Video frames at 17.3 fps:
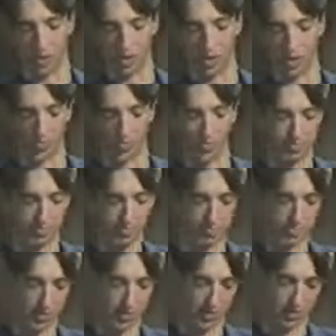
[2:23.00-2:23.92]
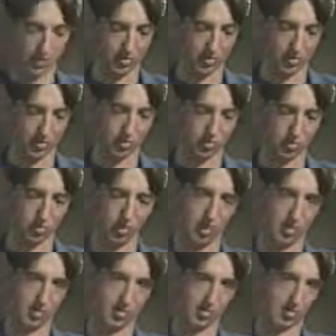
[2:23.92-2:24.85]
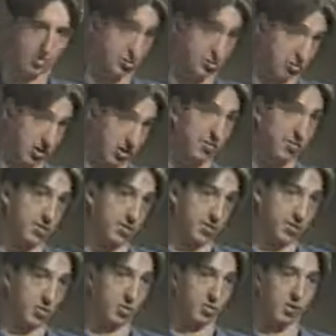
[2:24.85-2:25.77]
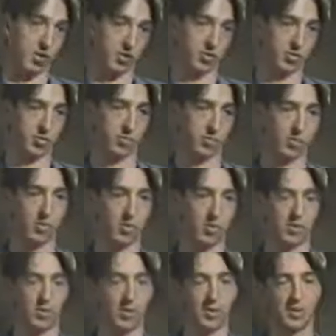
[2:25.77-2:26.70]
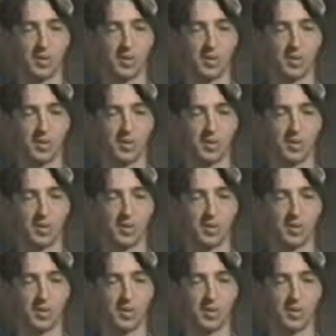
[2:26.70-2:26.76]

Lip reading: grown up institutionalized, as you said, since you were 10 years old,